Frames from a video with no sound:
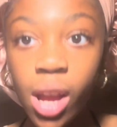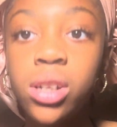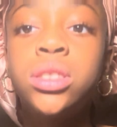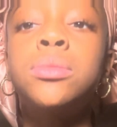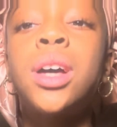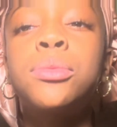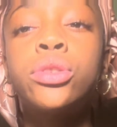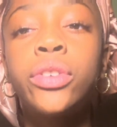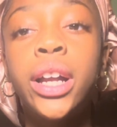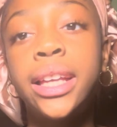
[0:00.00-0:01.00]
Sometimes you
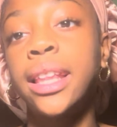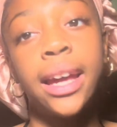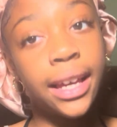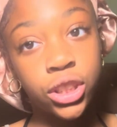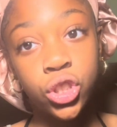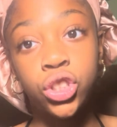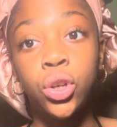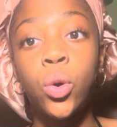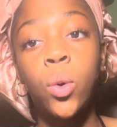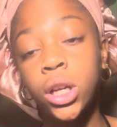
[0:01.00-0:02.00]
forget the answers to the
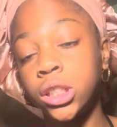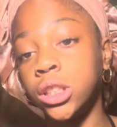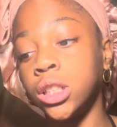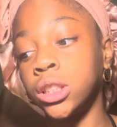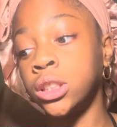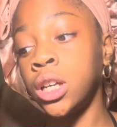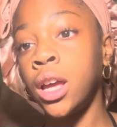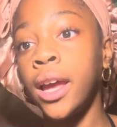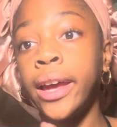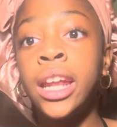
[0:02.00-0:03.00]
questions.
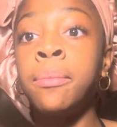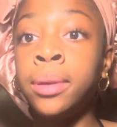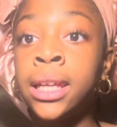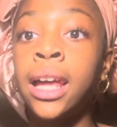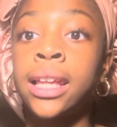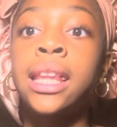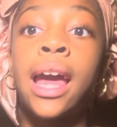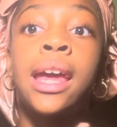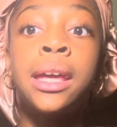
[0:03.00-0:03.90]
And it be like that.